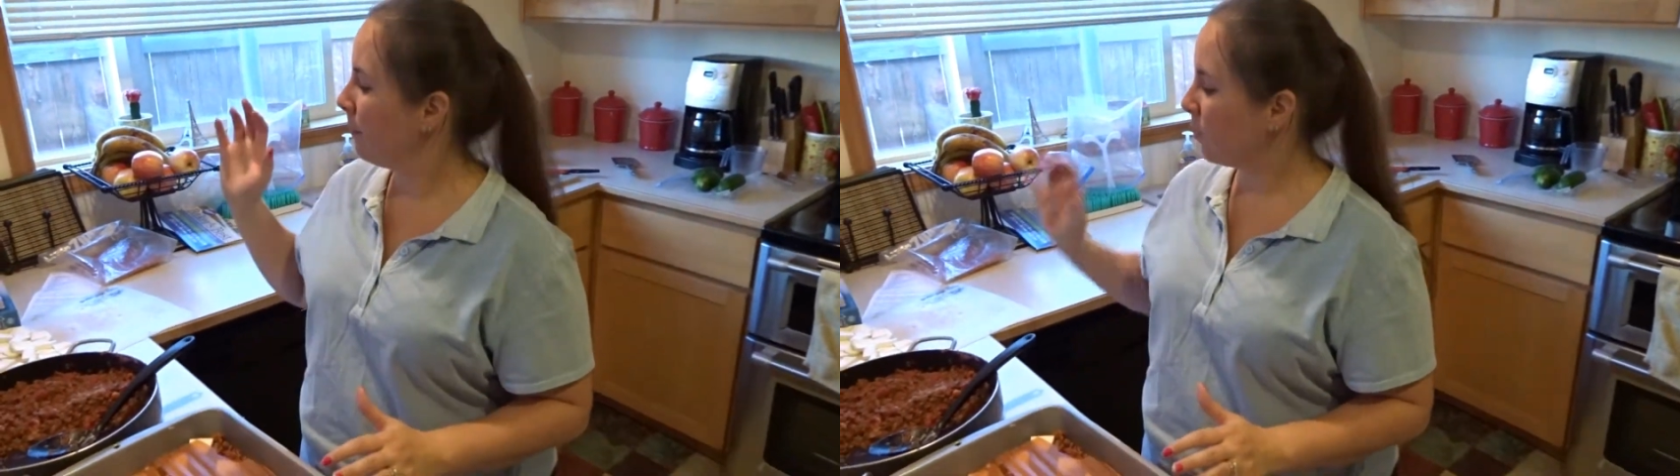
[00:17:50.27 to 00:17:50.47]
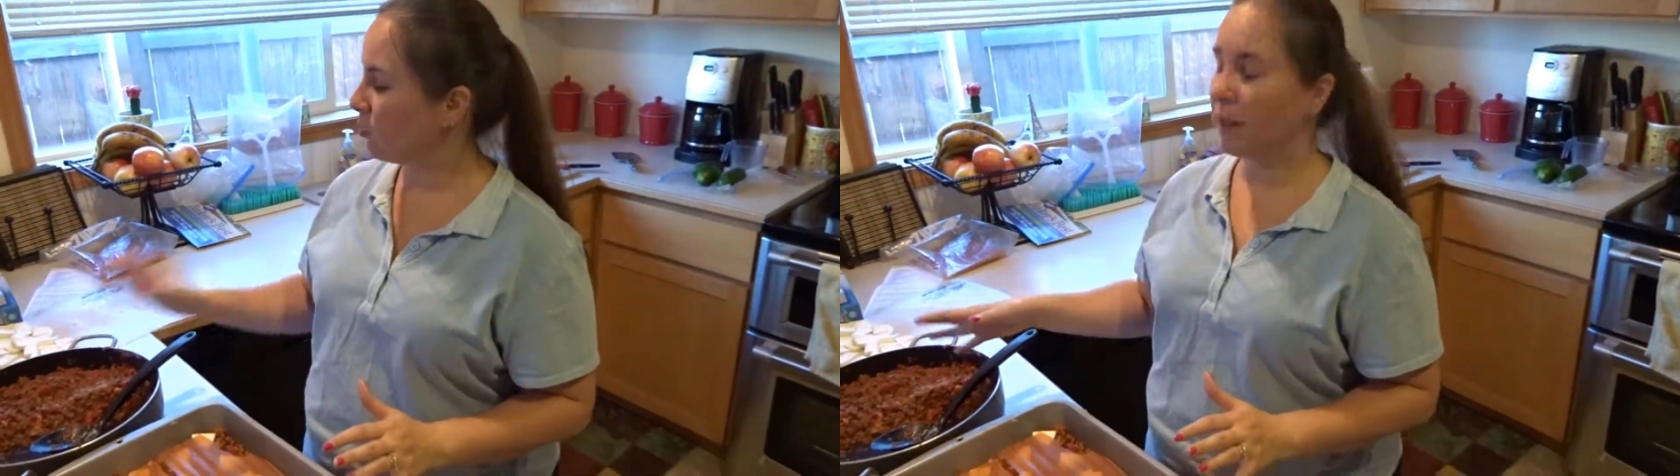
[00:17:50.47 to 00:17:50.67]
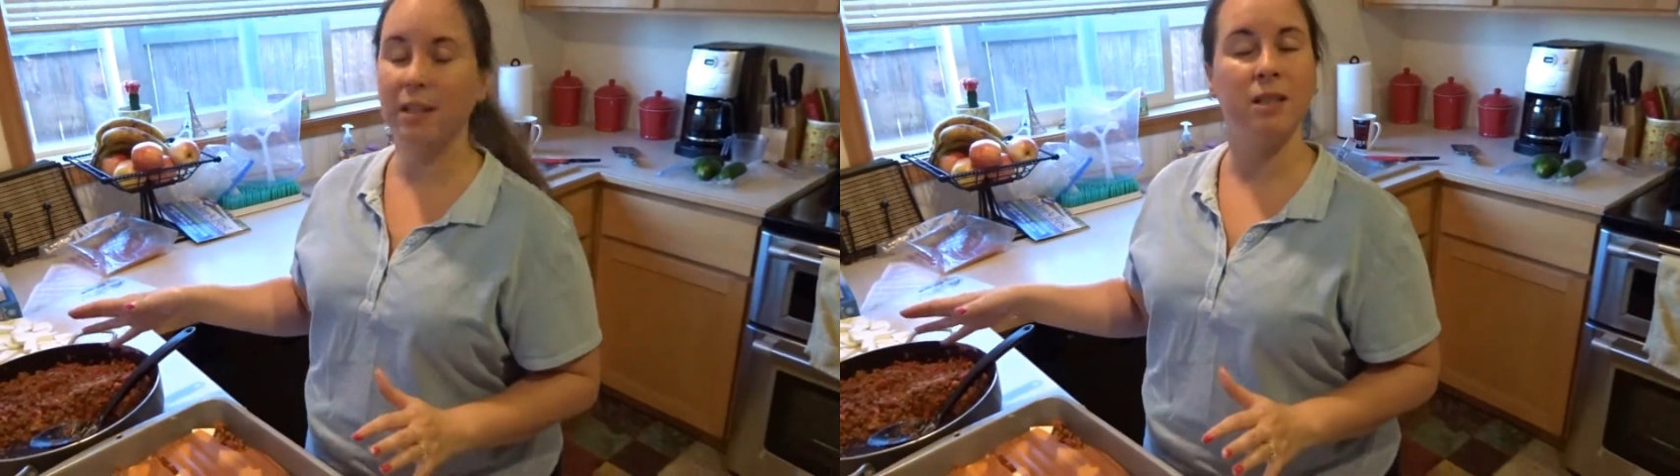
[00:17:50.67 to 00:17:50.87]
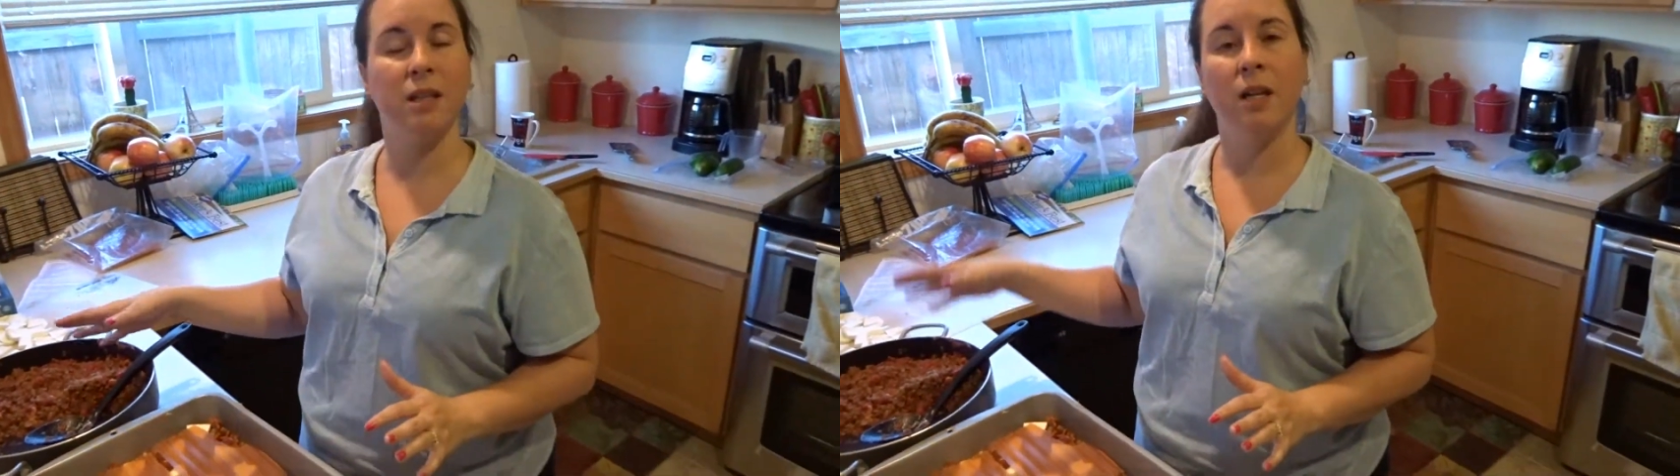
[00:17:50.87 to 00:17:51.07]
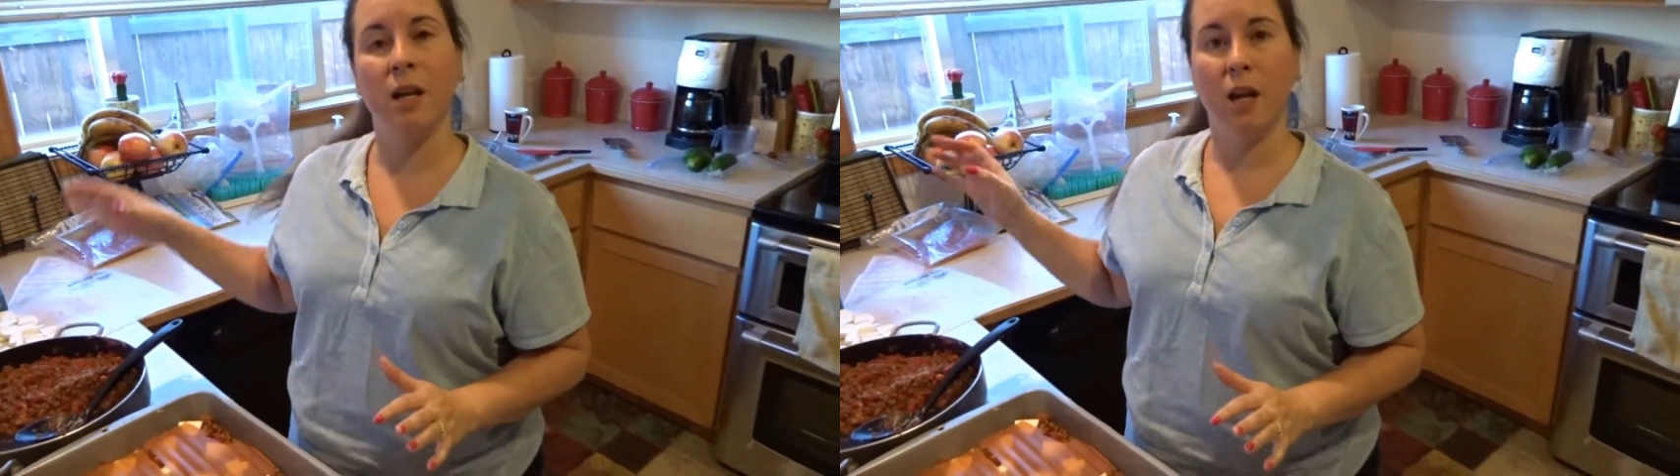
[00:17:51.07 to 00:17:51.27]
the
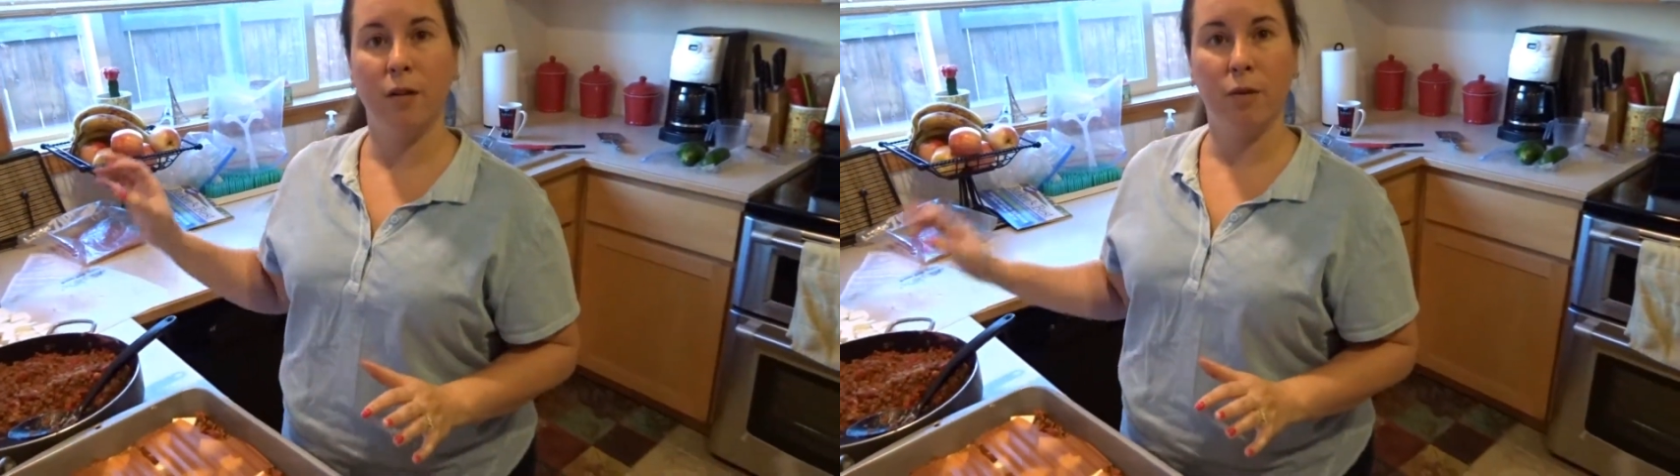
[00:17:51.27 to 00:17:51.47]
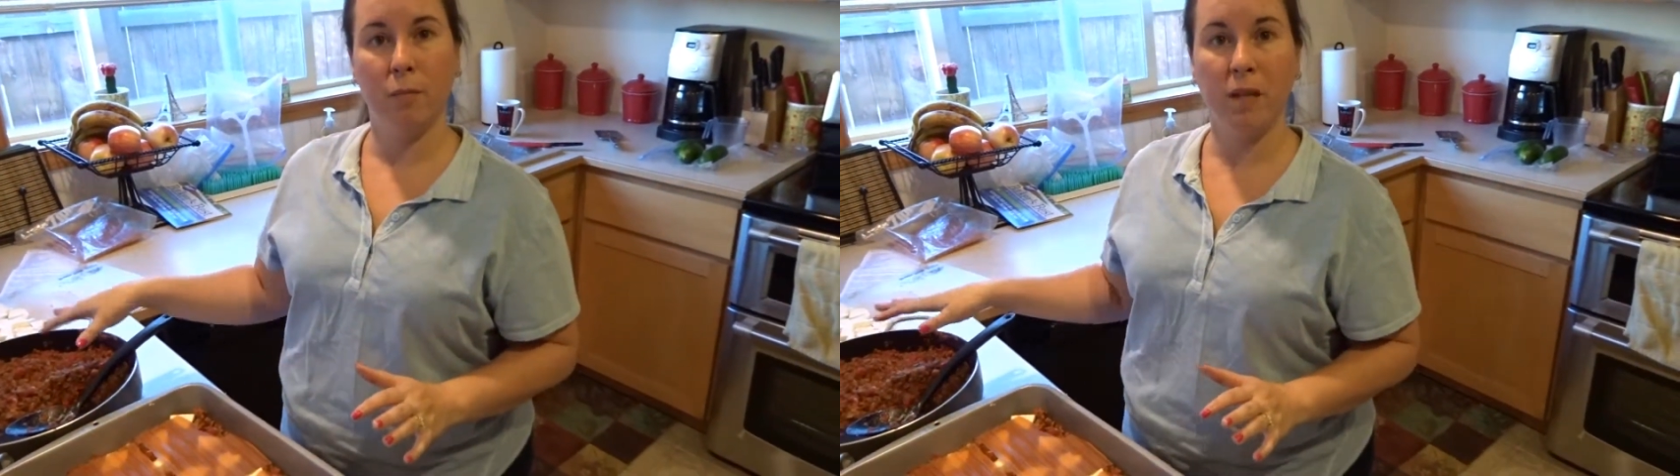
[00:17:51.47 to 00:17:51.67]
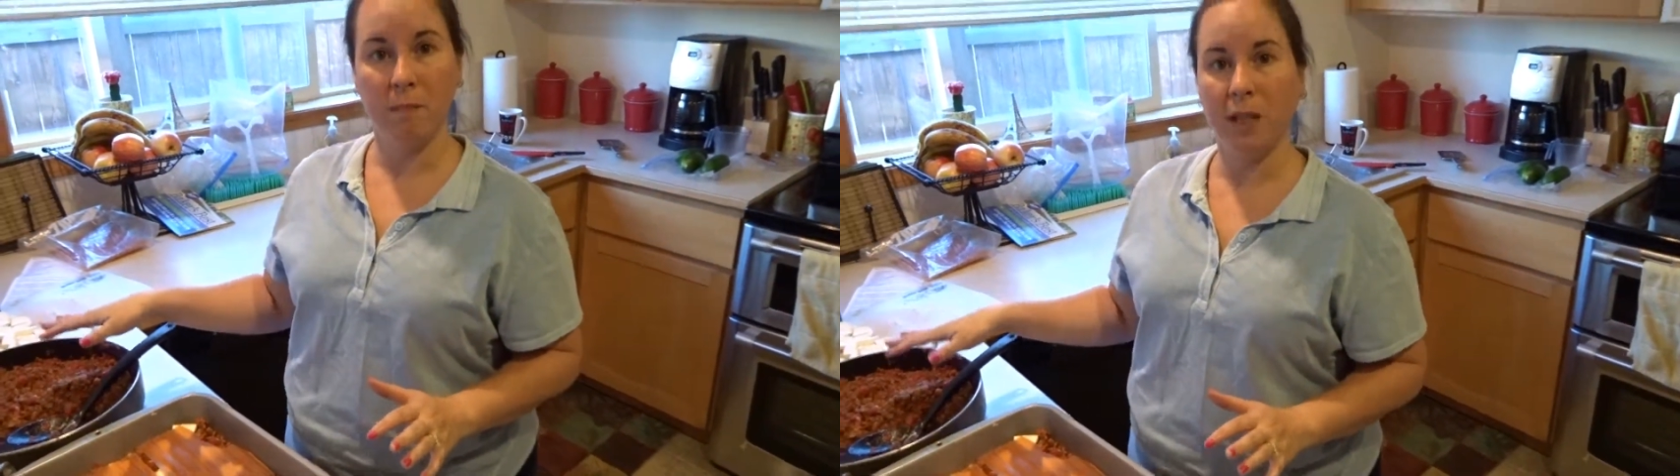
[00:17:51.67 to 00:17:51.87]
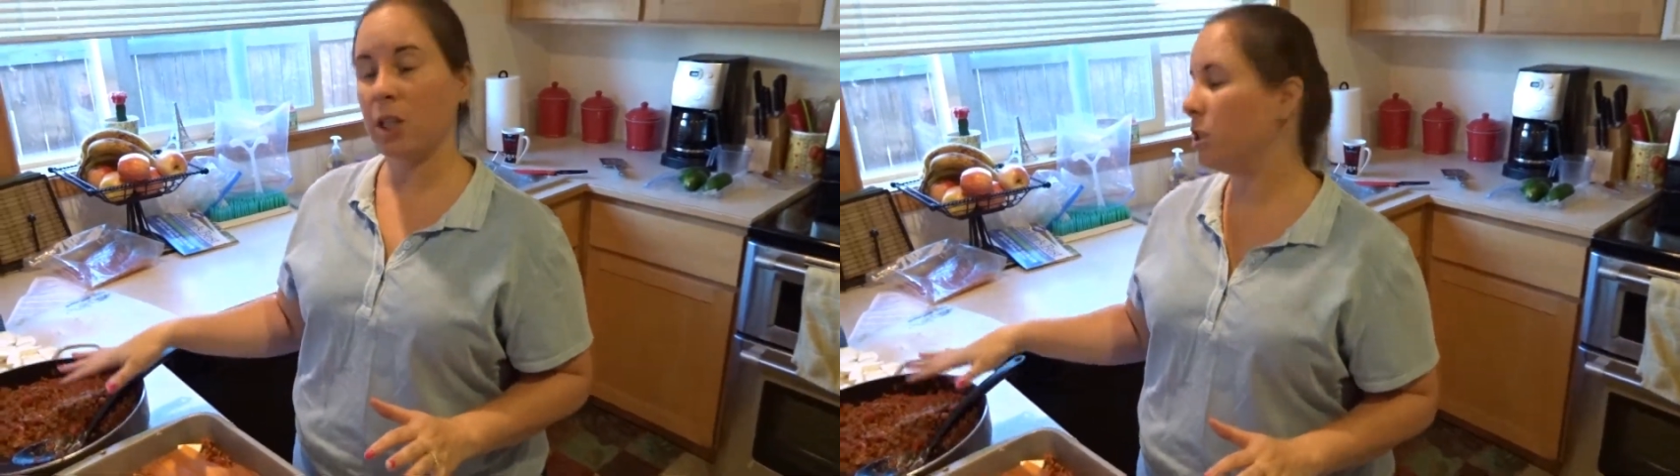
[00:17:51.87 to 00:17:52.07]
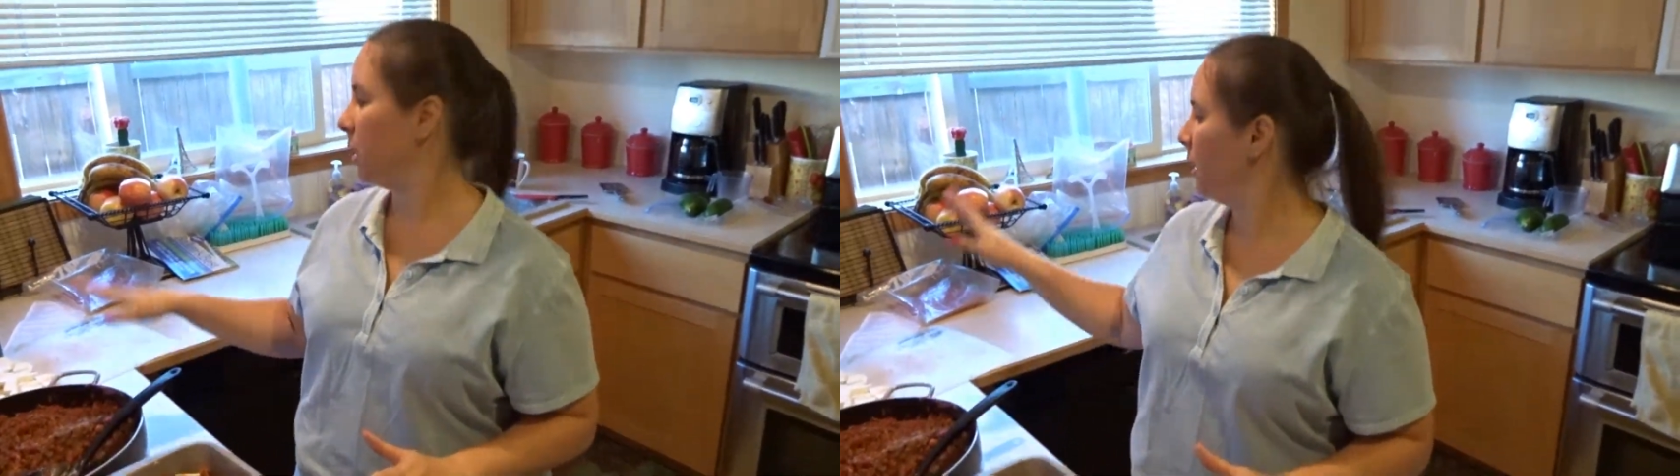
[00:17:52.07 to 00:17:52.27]
rest of your meat
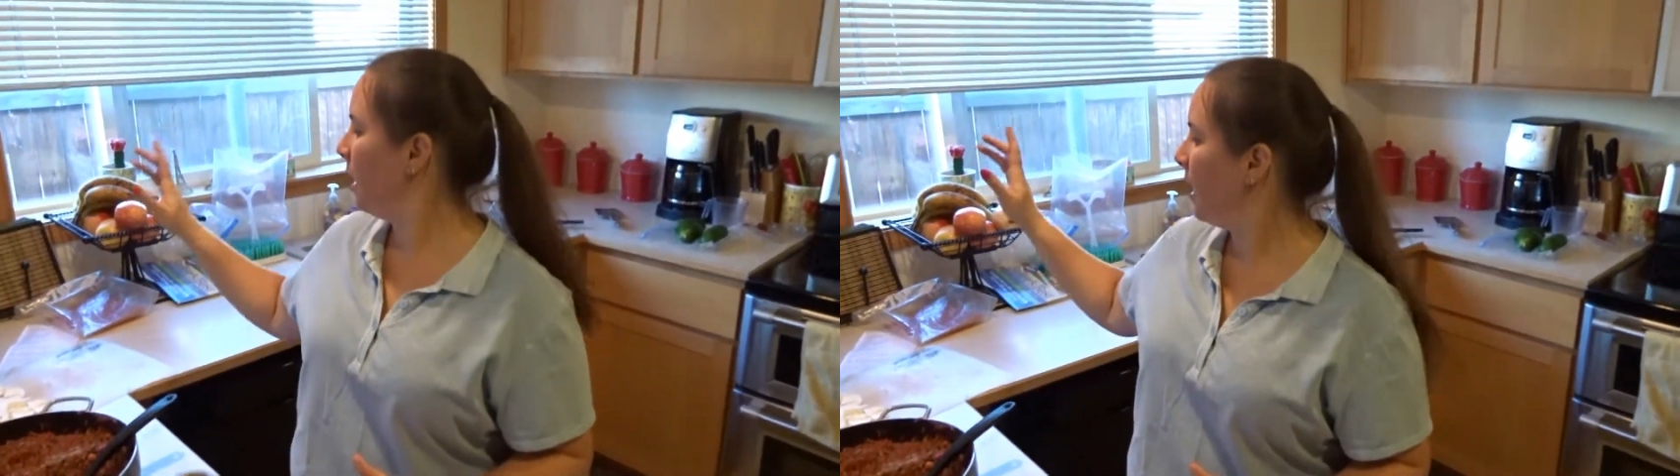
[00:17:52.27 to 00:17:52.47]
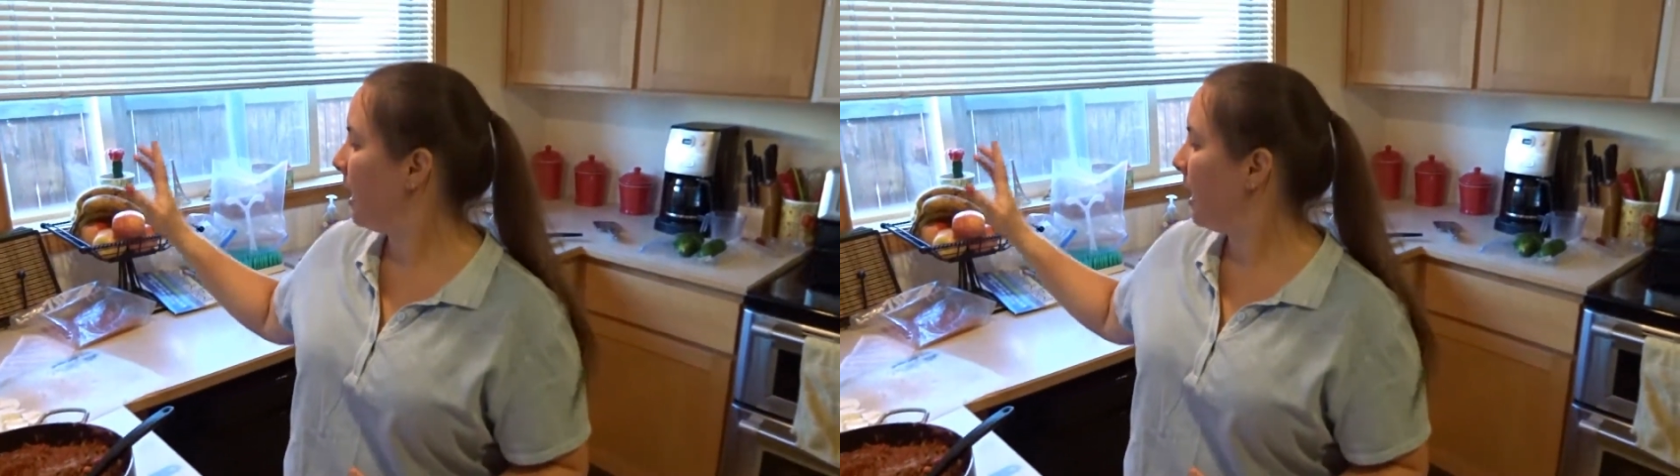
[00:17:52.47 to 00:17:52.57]
mixture,